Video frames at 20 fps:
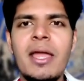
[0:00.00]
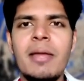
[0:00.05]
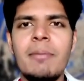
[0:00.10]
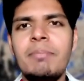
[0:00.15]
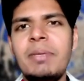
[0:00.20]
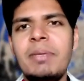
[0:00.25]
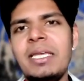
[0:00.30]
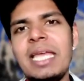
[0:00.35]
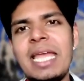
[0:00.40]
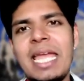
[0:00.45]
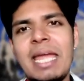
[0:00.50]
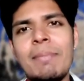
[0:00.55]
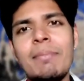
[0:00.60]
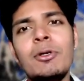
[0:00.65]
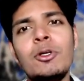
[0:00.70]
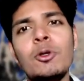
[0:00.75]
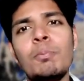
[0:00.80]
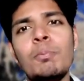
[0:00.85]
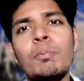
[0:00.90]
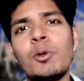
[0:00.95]
being able
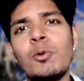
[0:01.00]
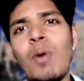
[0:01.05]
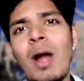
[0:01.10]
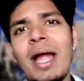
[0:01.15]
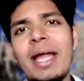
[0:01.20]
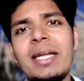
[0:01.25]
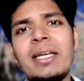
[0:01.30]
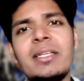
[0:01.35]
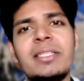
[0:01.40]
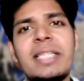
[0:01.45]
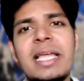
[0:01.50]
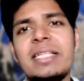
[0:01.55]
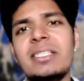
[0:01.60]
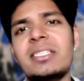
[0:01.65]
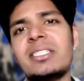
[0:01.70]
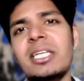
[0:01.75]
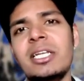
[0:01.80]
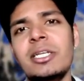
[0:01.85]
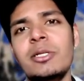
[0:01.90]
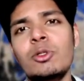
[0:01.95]
to provide then
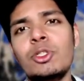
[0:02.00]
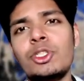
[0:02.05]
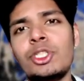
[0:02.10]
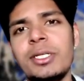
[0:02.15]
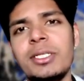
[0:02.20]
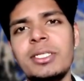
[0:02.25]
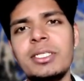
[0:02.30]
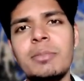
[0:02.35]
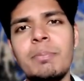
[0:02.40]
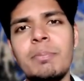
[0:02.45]
solutions